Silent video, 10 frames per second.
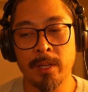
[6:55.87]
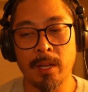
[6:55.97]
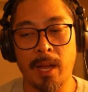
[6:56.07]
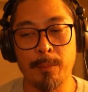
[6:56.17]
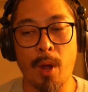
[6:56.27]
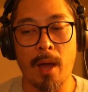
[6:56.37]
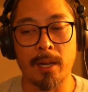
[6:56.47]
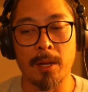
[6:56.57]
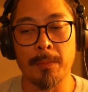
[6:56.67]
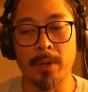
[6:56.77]
I brought
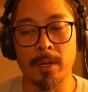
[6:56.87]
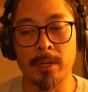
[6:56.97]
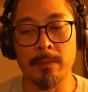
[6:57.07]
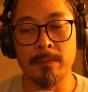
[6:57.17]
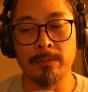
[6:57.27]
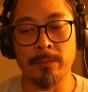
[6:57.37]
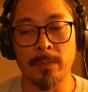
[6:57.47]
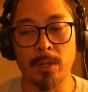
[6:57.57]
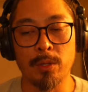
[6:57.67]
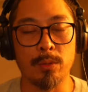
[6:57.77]
up
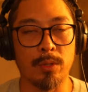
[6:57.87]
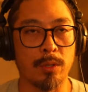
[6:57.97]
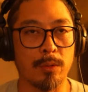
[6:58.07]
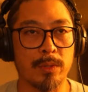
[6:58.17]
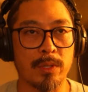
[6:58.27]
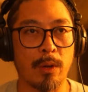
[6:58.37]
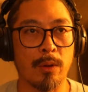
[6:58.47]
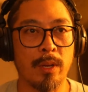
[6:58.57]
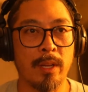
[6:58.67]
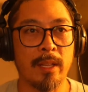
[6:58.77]
YouTube. So
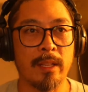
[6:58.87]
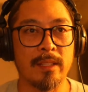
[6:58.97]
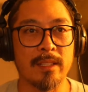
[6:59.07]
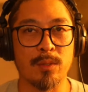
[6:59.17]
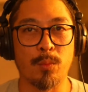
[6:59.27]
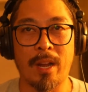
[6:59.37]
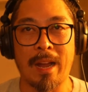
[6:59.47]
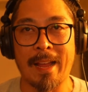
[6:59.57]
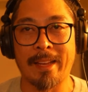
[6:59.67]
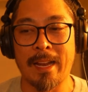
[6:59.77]
this is where
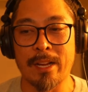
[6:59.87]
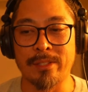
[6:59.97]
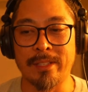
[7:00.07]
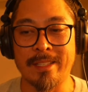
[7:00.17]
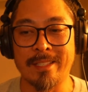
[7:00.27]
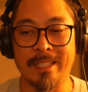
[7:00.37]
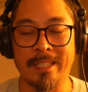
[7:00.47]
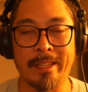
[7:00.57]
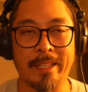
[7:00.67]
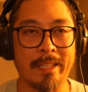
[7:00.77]
I can actually see
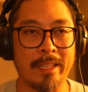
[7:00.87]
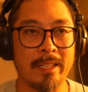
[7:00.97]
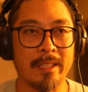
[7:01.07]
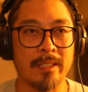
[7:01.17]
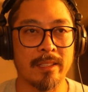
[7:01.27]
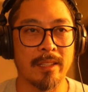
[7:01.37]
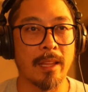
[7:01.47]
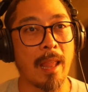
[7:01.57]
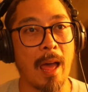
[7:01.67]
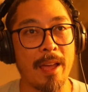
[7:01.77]
the
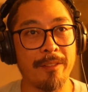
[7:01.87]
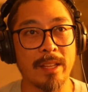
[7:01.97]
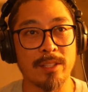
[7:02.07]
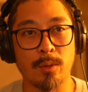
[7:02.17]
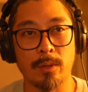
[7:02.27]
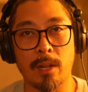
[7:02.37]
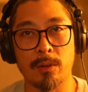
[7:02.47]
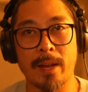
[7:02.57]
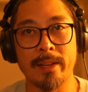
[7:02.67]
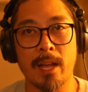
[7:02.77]
live that's going on
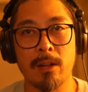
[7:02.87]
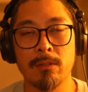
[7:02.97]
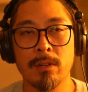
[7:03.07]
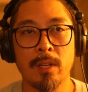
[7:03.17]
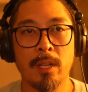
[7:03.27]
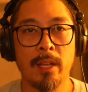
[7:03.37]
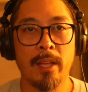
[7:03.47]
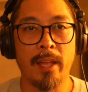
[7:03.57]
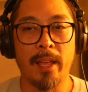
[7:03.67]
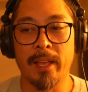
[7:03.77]
now.
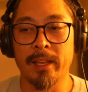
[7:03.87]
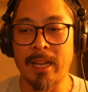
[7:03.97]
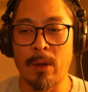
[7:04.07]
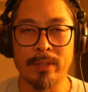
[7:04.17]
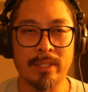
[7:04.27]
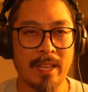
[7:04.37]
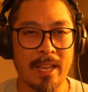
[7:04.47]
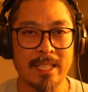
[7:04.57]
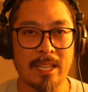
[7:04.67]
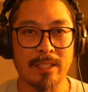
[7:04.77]
And I want to
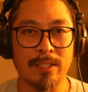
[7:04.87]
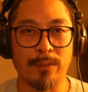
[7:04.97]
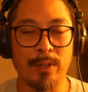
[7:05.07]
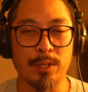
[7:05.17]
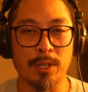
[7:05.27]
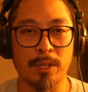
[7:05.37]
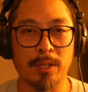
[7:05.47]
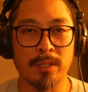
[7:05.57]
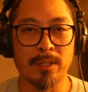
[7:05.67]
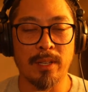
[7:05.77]
test out this feature
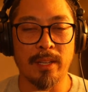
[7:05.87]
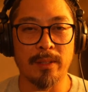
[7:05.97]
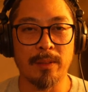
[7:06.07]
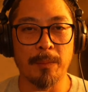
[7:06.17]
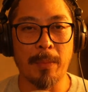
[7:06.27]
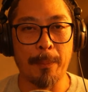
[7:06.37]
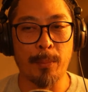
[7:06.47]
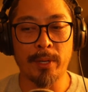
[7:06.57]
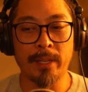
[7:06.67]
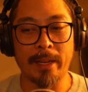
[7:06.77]
by
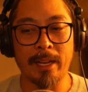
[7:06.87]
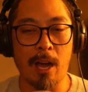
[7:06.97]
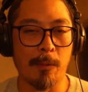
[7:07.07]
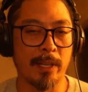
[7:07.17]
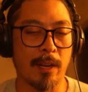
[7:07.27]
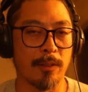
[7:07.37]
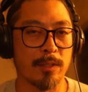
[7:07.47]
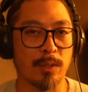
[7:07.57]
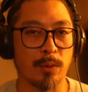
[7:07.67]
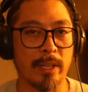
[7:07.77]
putting a comment on the
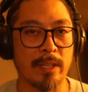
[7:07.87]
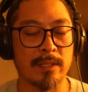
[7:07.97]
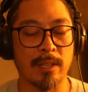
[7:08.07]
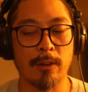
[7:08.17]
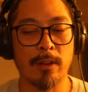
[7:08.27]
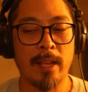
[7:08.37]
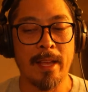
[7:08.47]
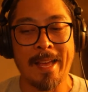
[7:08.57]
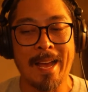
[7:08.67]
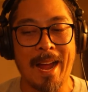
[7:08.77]
screen. So
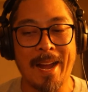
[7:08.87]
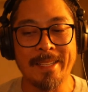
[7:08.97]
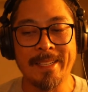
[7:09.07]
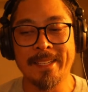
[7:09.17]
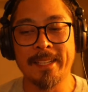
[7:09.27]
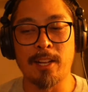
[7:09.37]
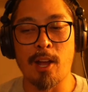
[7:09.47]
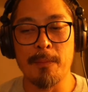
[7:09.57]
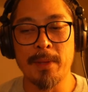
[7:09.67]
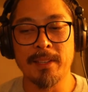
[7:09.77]
I needed a
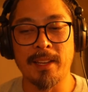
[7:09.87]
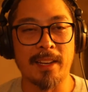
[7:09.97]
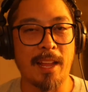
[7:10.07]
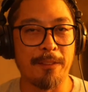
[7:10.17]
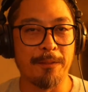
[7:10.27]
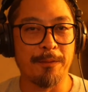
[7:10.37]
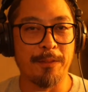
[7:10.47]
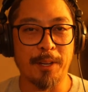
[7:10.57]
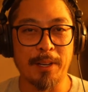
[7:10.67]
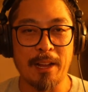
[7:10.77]
comment, and I
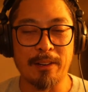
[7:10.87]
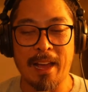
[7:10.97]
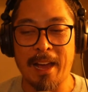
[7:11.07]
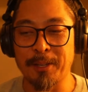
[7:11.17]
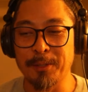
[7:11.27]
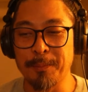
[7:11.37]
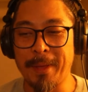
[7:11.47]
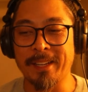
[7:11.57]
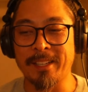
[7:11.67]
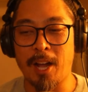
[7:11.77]
figured out how to make
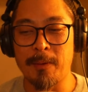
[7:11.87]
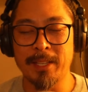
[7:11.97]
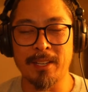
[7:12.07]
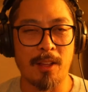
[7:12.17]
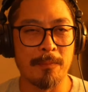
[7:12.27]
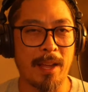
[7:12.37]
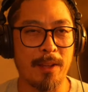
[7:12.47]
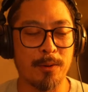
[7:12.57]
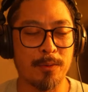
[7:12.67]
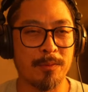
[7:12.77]
a comment on my
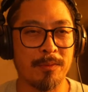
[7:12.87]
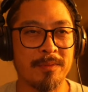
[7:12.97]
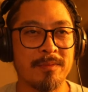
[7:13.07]
own